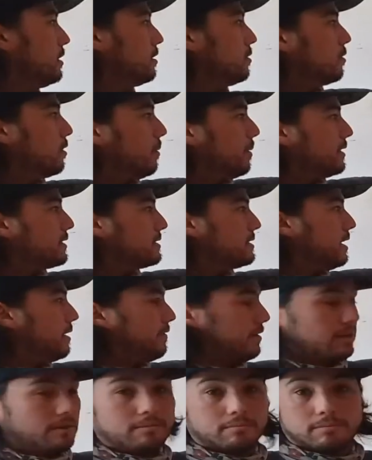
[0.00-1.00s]
What about
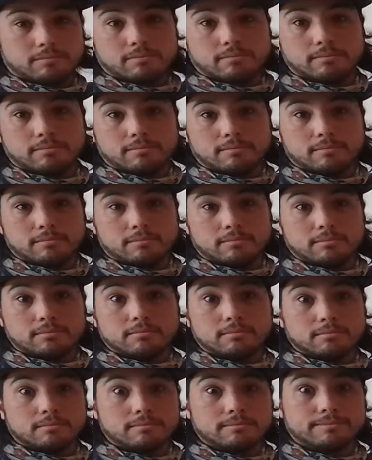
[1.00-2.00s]
7?
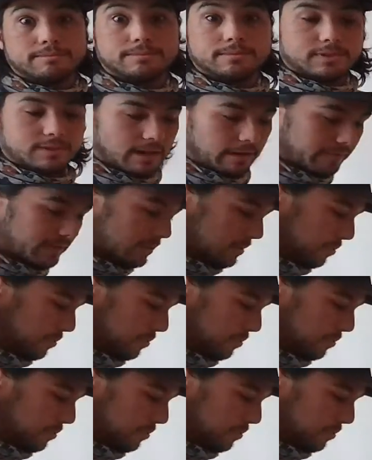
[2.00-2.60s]
7's a